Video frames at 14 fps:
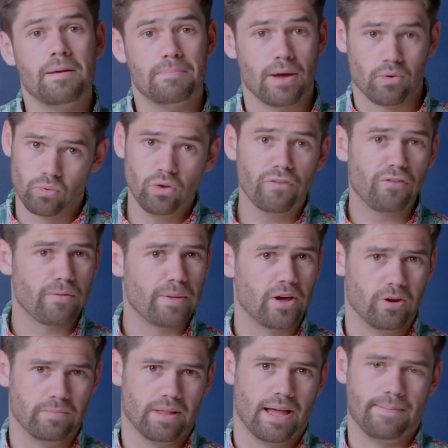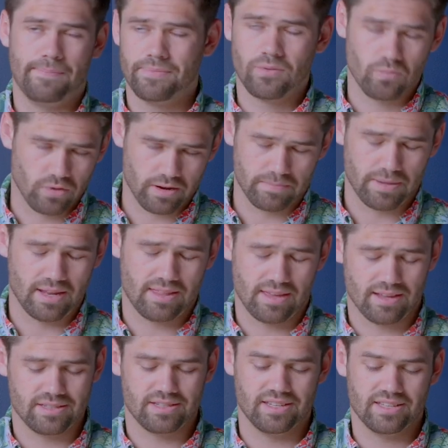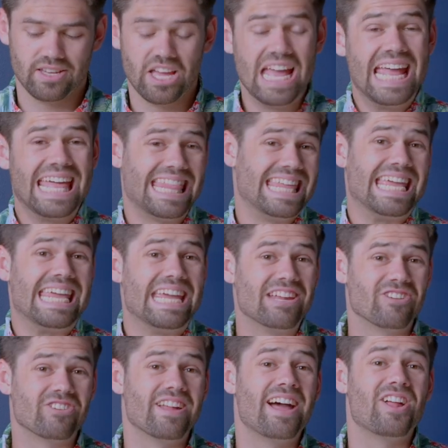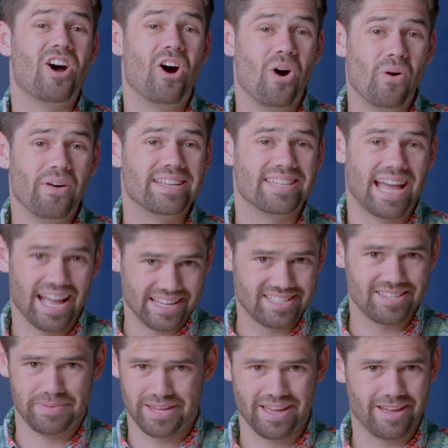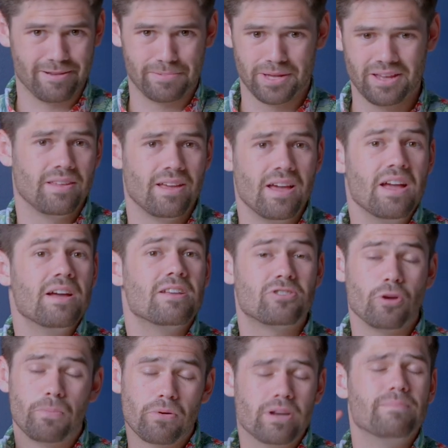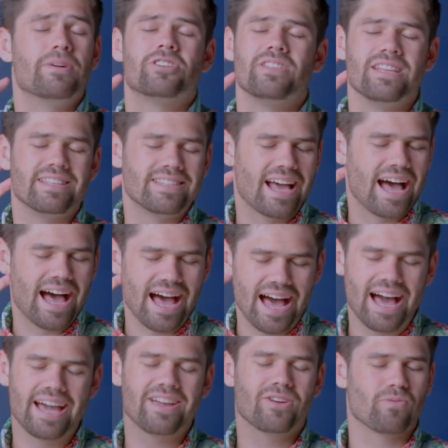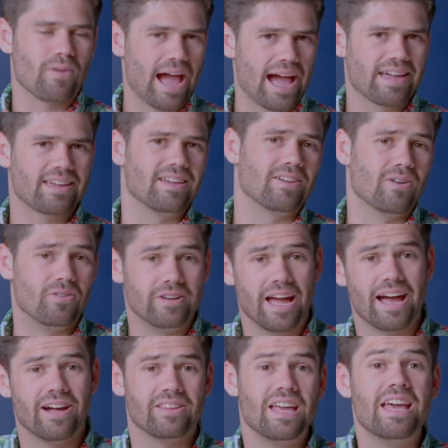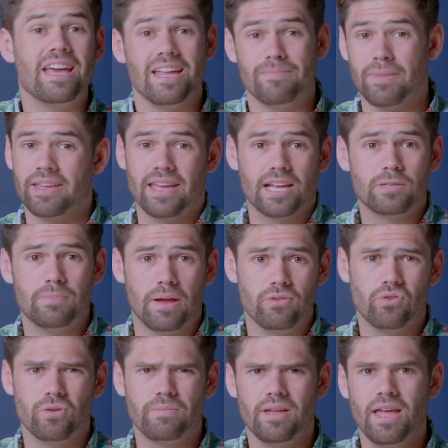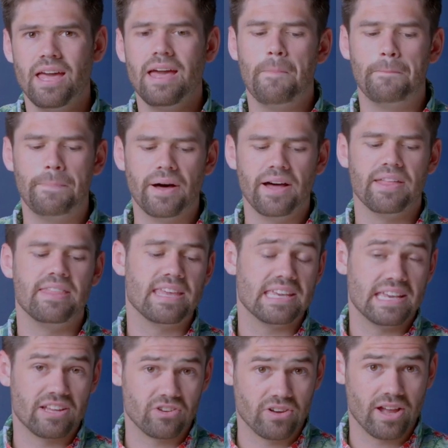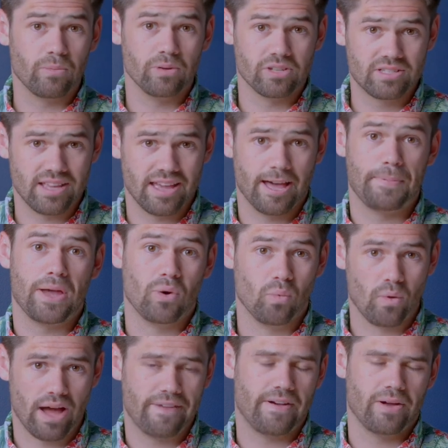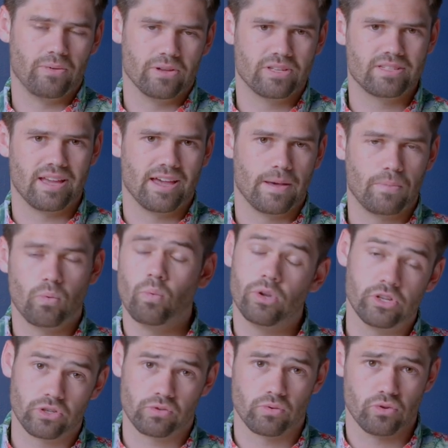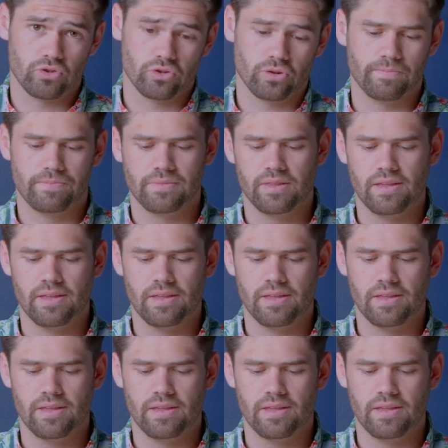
My rule for my home lab, one of many things is, the internet always has to be up. So pretty much the entire rack can go down in my guest bedroom, but the internet will stay up and Wi-Fi will stay up, which is crucial.